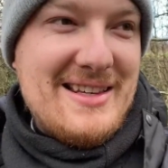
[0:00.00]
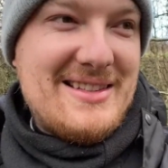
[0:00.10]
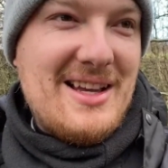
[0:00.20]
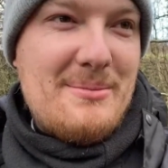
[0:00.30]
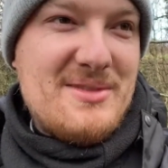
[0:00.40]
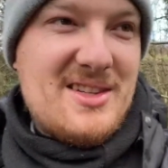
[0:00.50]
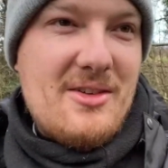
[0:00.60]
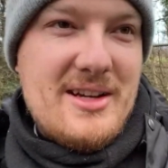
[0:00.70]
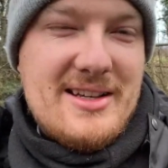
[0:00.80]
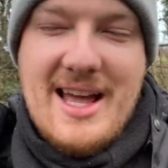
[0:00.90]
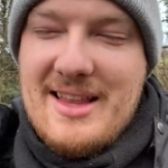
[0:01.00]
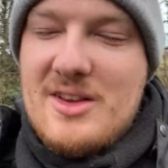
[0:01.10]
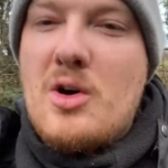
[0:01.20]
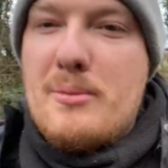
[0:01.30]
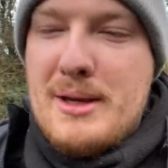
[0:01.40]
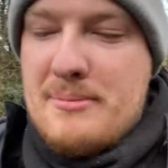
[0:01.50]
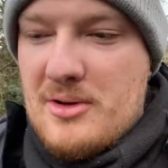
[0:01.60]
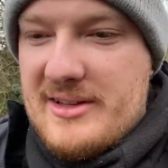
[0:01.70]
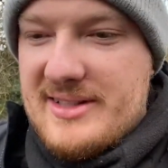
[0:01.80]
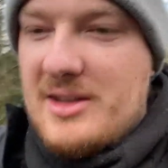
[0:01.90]
So I'm sorry again, I know people are
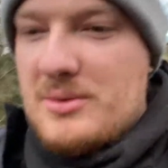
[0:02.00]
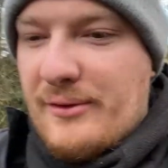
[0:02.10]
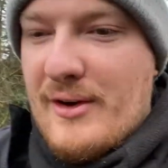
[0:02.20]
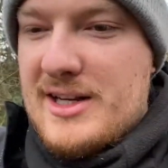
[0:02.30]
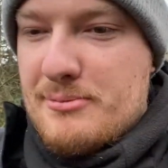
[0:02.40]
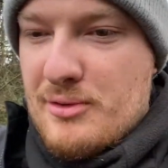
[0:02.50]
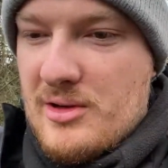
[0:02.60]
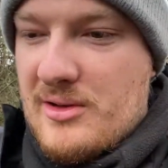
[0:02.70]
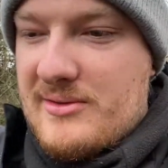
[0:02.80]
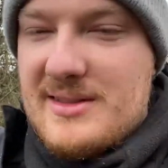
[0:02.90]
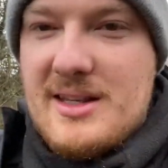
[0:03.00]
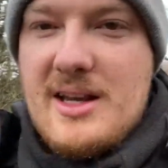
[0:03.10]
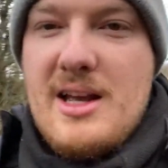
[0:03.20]
going to say use fresh prawns,